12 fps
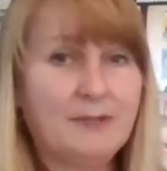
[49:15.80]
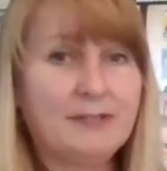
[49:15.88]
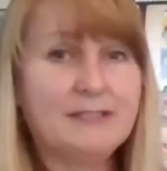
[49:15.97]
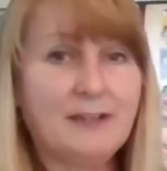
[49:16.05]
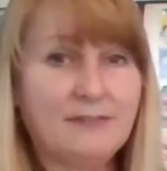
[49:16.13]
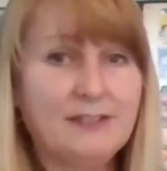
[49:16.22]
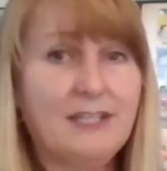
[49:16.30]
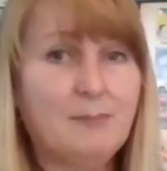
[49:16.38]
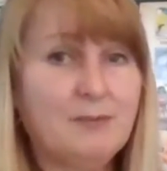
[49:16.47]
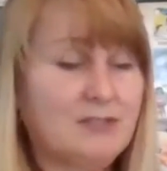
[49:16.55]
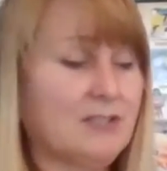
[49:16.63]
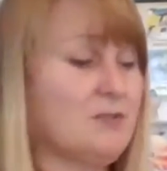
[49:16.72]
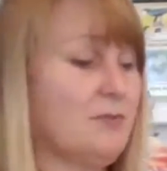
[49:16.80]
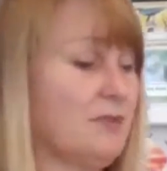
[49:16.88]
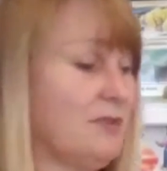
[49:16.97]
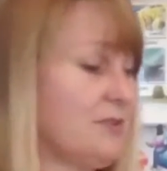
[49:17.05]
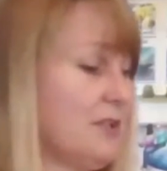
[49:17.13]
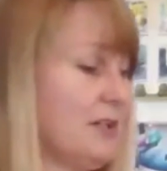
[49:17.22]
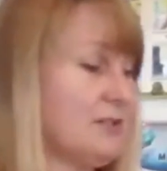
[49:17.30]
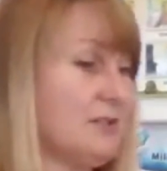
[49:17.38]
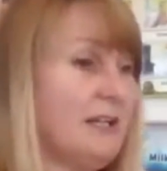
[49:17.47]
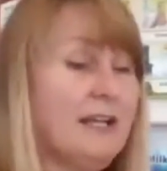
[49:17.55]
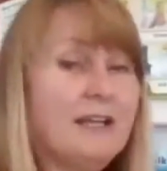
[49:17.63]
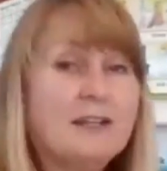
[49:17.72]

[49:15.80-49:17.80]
But definitely keep in touch with your doctor.